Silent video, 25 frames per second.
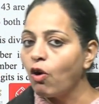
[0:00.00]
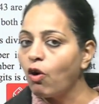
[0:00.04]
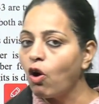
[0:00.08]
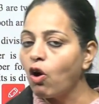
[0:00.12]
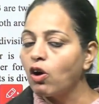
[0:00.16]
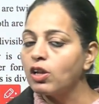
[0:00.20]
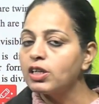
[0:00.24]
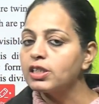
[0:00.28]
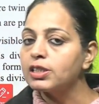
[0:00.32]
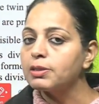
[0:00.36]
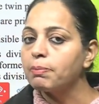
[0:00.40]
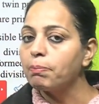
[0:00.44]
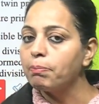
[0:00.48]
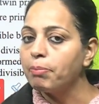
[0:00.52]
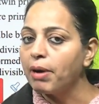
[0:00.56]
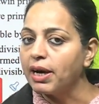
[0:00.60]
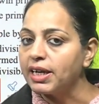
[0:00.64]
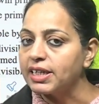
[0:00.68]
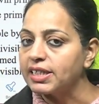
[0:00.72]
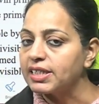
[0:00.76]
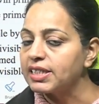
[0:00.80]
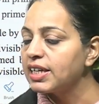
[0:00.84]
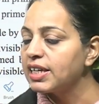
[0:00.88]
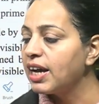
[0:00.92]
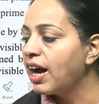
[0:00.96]
false
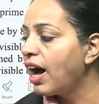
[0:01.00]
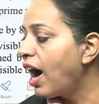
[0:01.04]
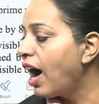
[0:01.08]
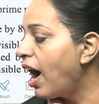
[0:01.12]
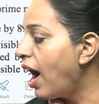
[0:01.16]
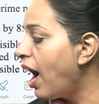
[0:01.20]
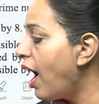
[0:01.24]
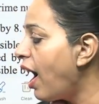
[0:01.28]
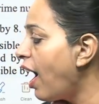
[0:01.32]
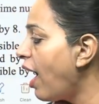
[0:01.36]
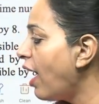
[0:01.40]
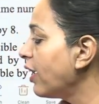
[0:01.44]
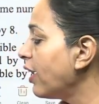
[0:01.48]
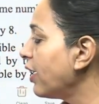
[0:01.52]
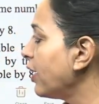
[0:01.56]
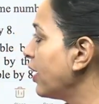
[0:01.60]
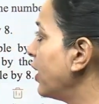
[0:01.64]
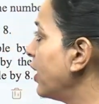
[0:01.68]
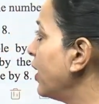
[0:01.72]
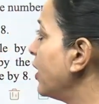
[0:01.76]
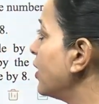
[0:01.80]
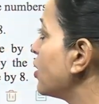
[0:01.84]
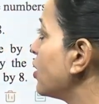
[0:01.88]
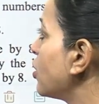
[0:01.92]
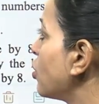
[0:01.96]
but
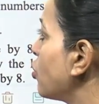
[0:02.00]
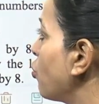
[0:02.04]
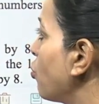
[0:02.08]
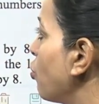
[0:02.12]
R is